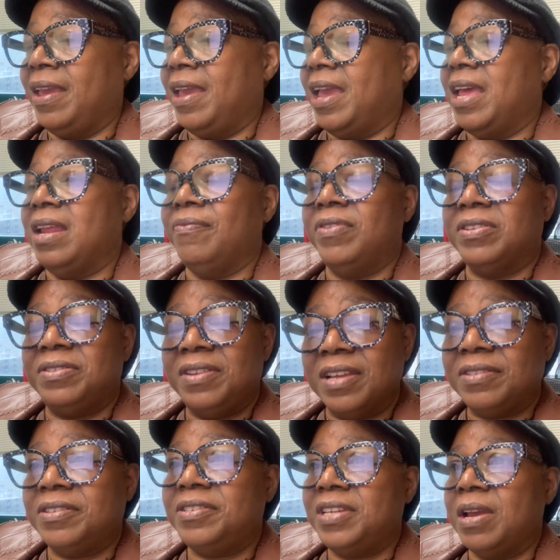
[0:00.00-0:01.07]
And if it's
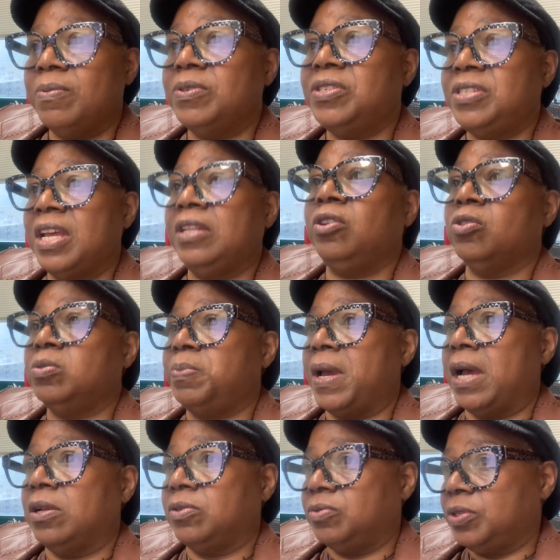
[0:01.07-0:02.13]
necessary, set those
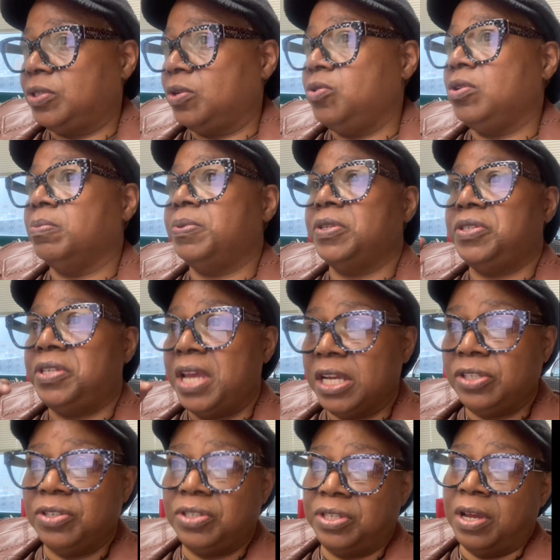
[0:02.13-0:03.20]
boundaries so you can protect
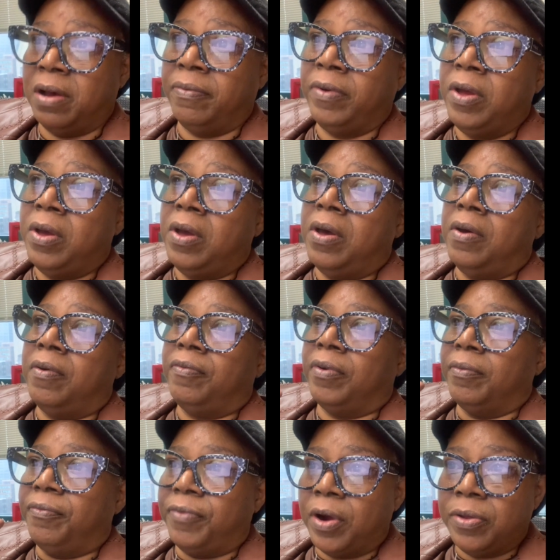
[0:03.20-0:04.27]
yourself from
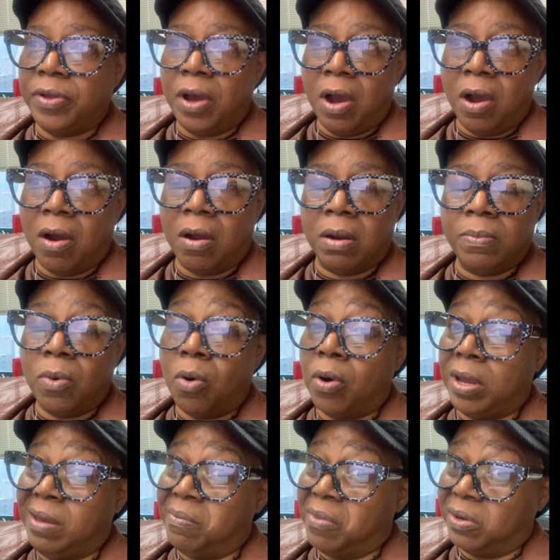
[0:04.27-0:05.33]
further harm or
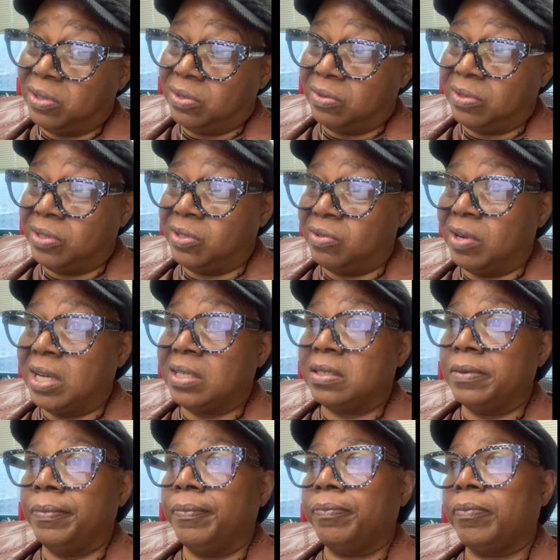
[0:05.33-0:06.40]
emotional distress.
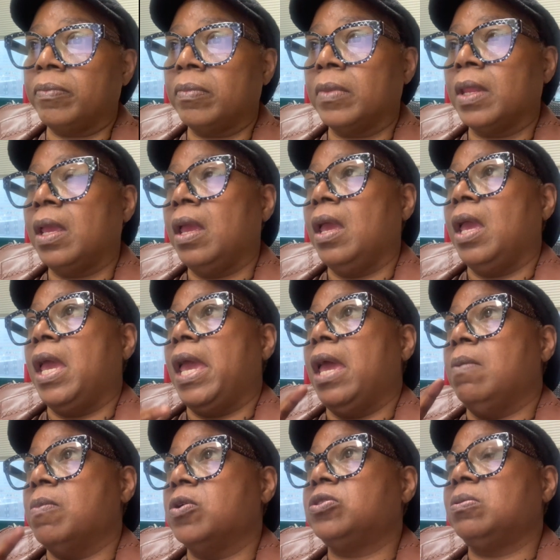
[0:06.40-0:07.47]

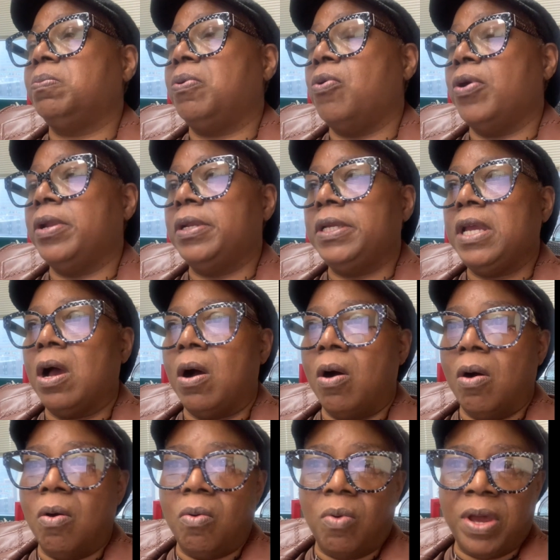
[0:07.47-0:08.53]
And most importantly,
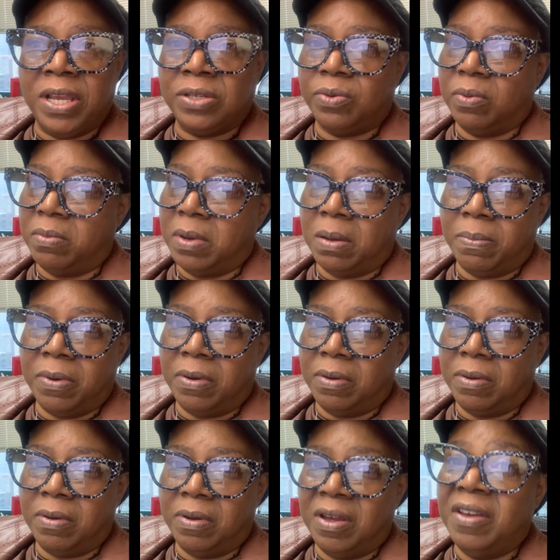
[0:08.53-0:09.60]
always remember,
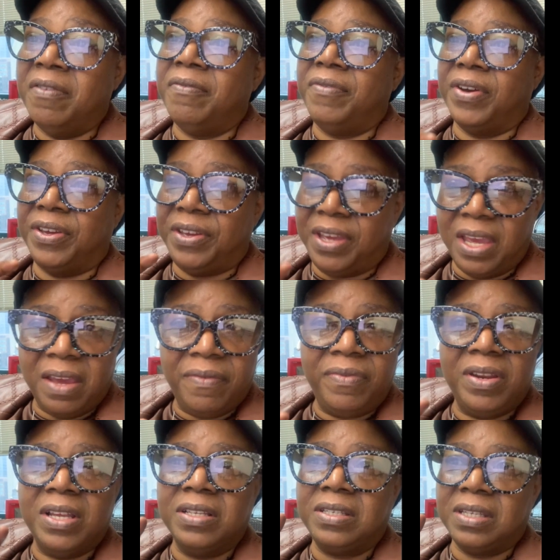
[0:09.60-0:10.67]

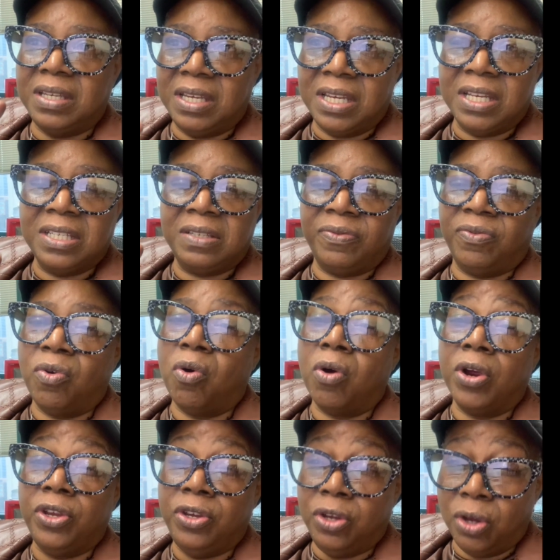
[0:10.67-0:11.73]
forgiveness is for
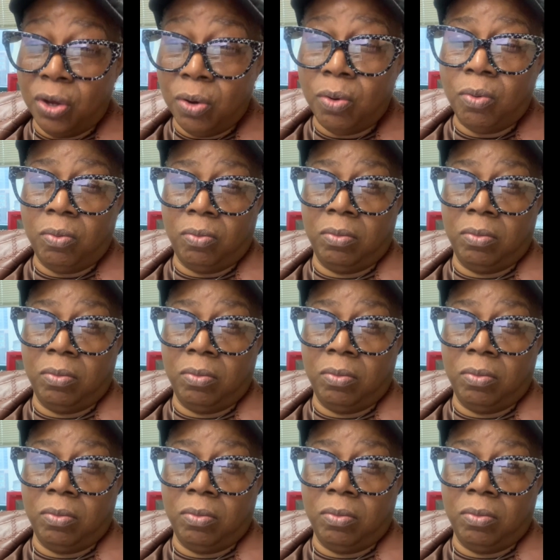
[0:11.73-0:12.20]
you.